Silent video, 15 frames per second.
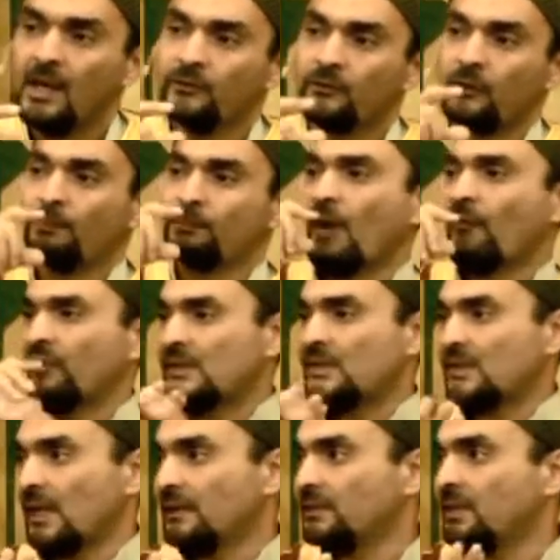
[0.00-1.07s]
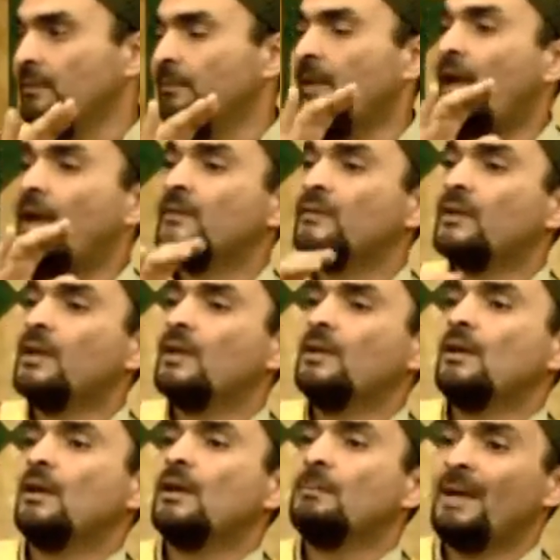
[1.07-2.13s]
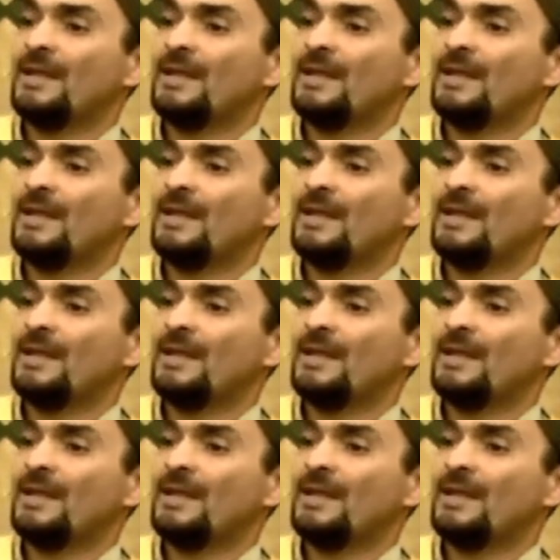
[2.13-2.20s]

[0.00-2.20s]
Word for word: So the Prophet sent him as a uh,